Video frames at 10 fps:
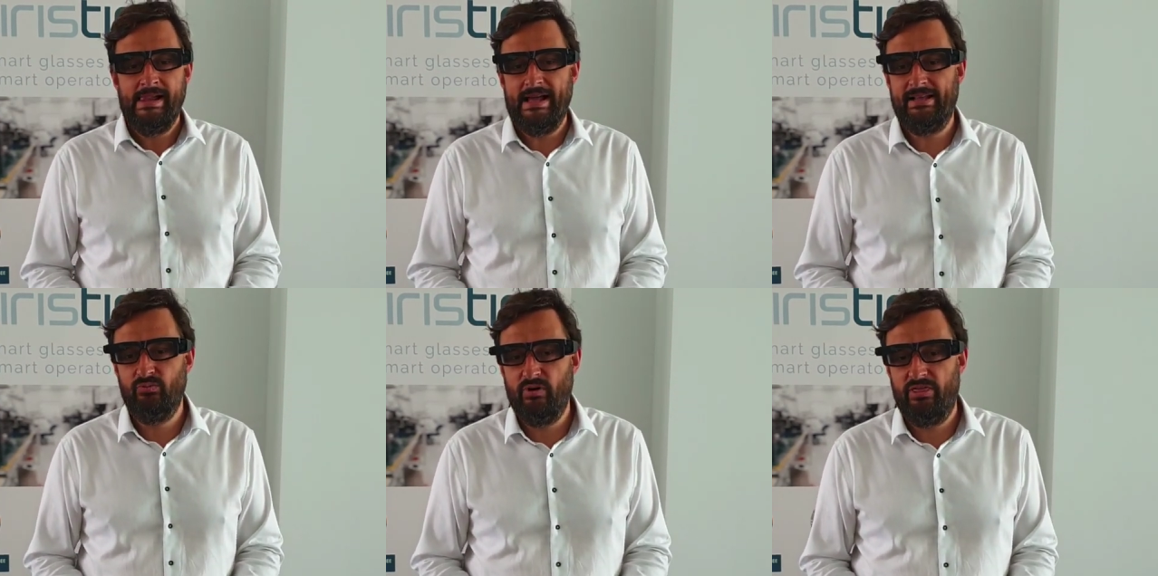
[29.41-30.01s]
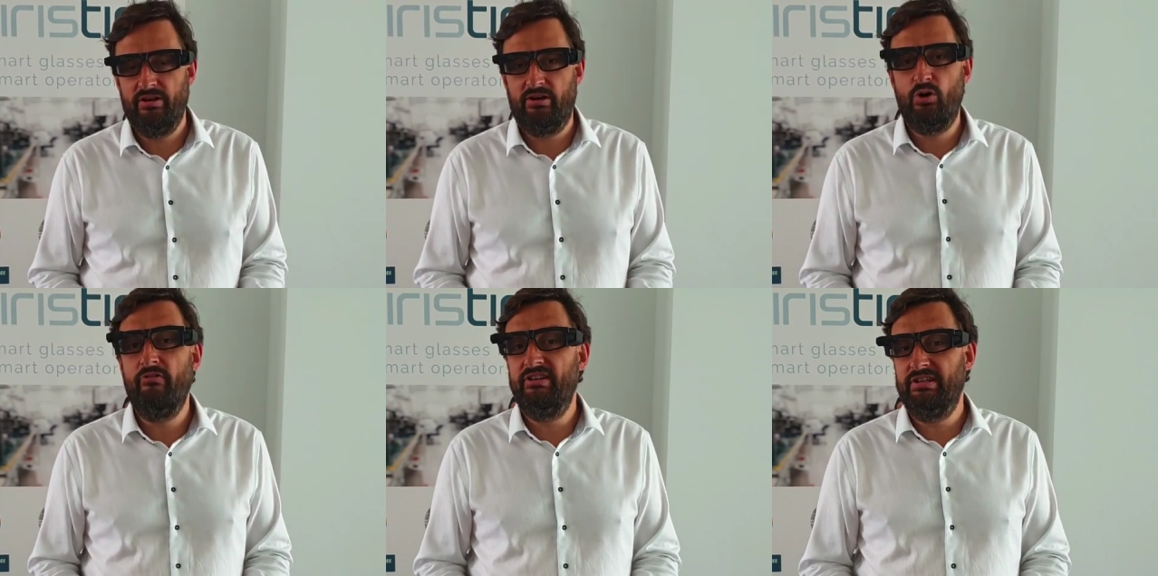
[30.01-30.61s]
And with
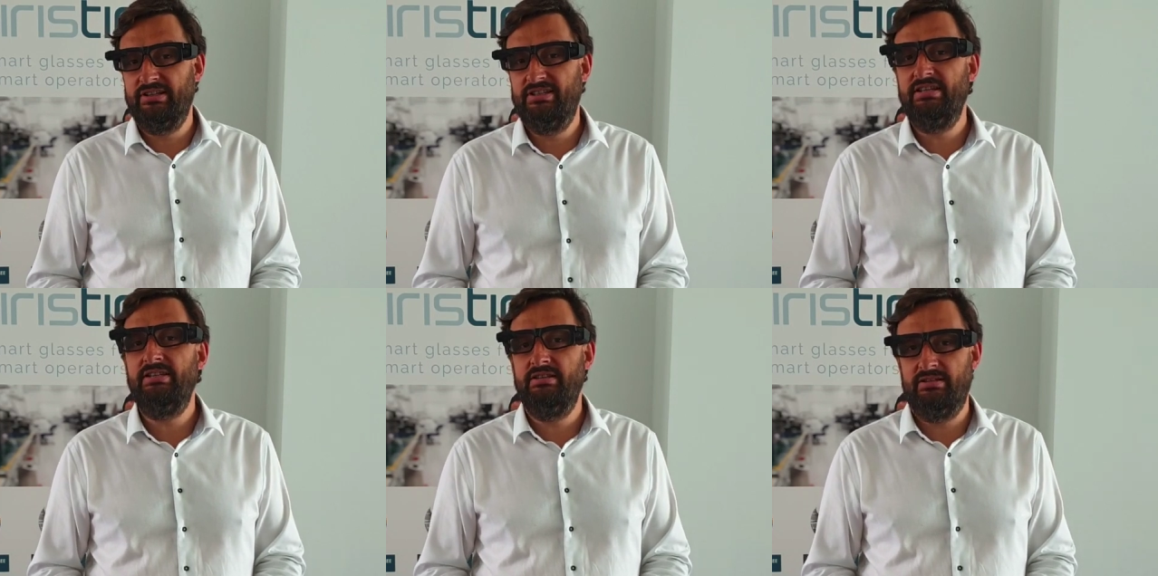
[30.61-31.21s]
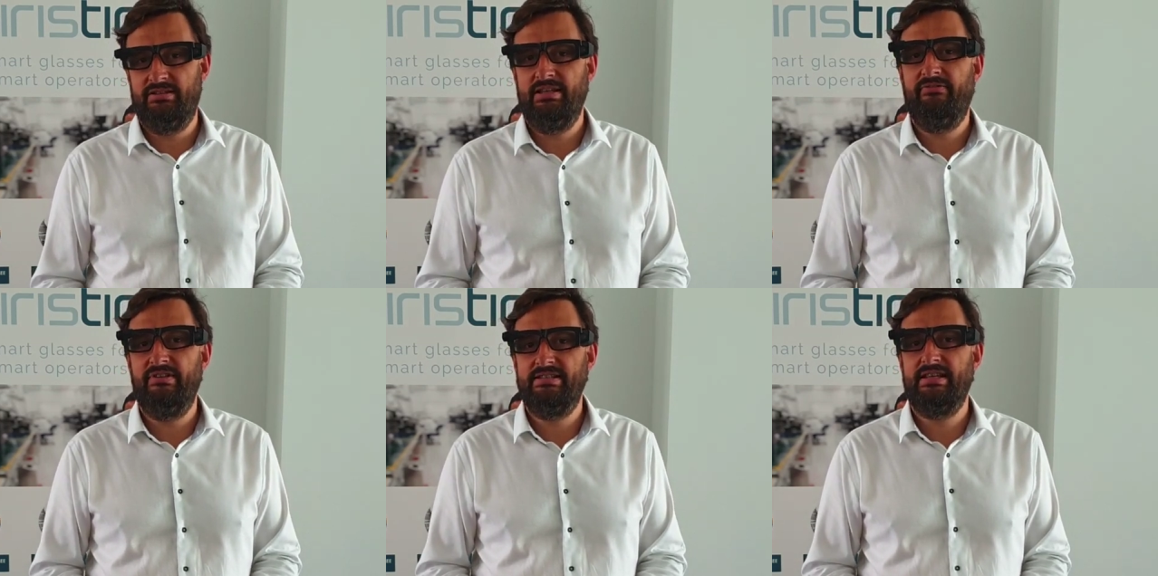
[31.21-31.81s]
COVID-19
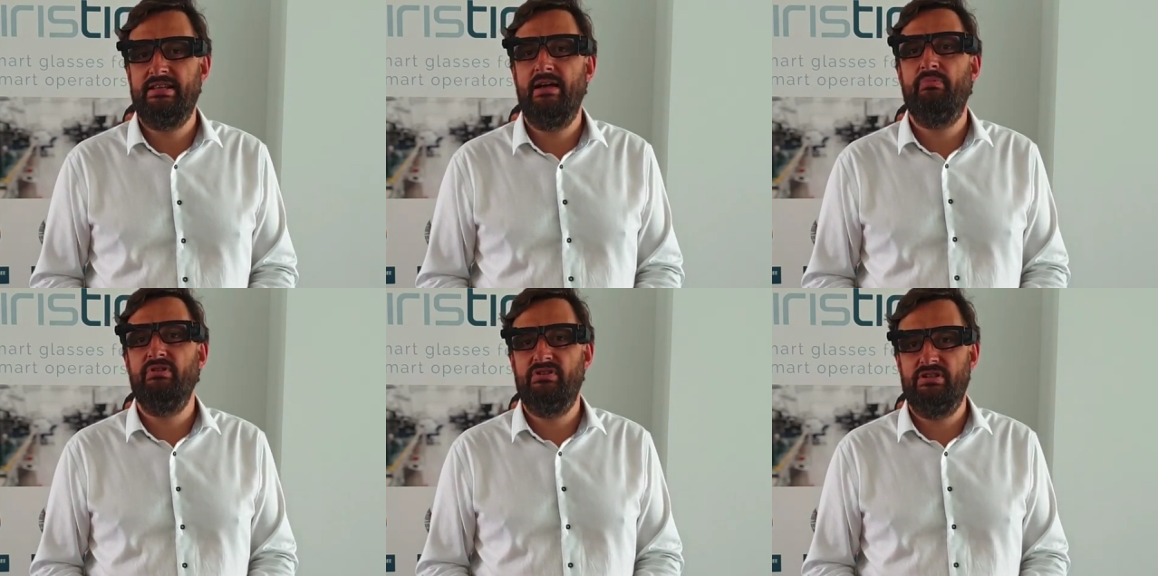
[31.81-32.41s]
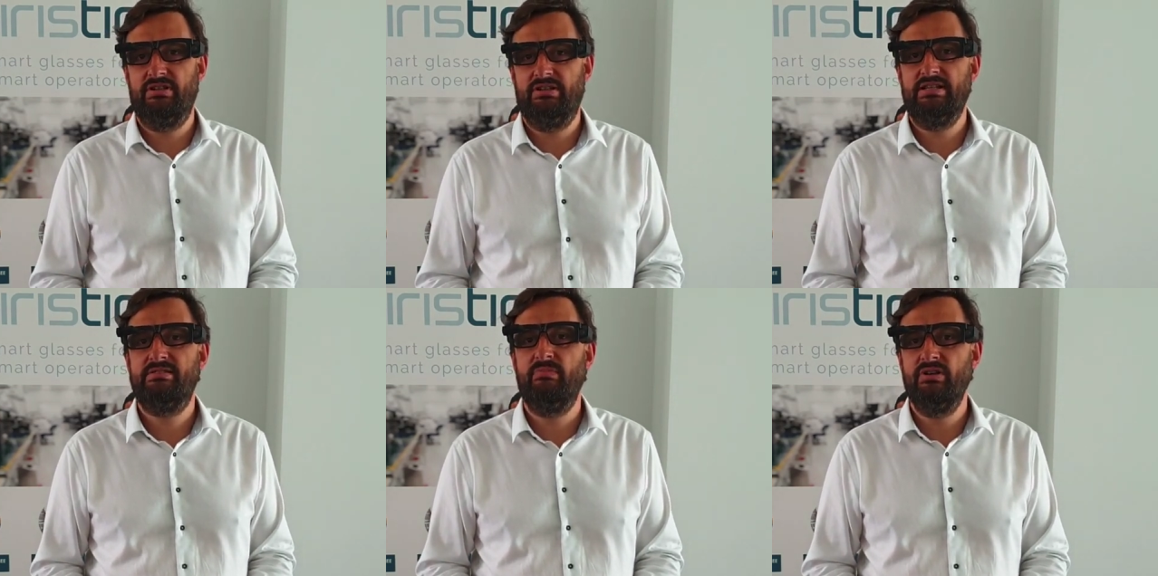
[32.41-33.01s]
events that happened
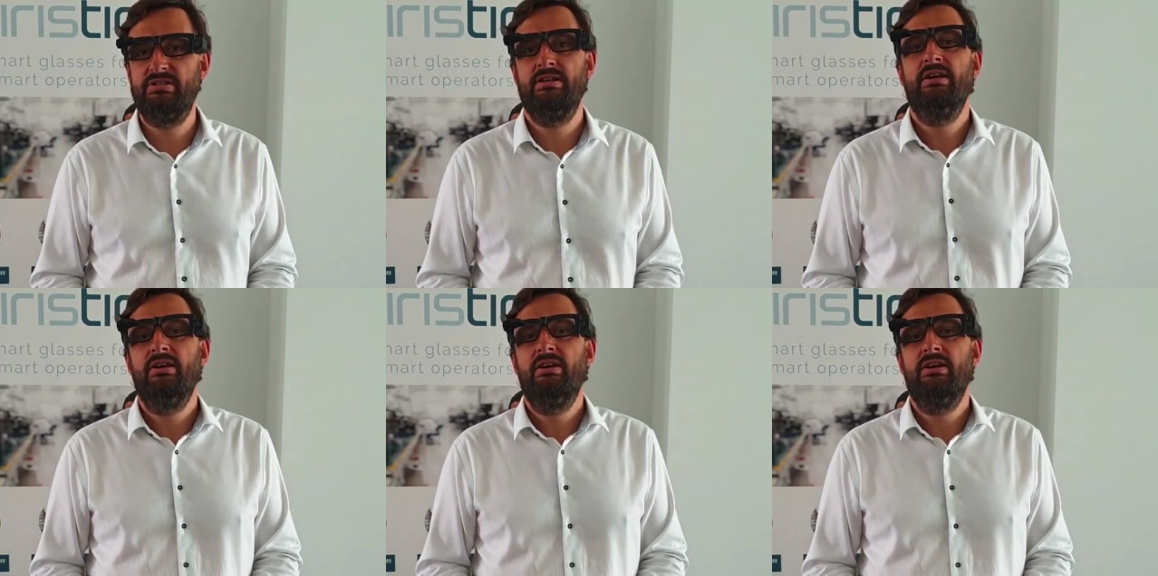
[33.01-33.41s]
this month,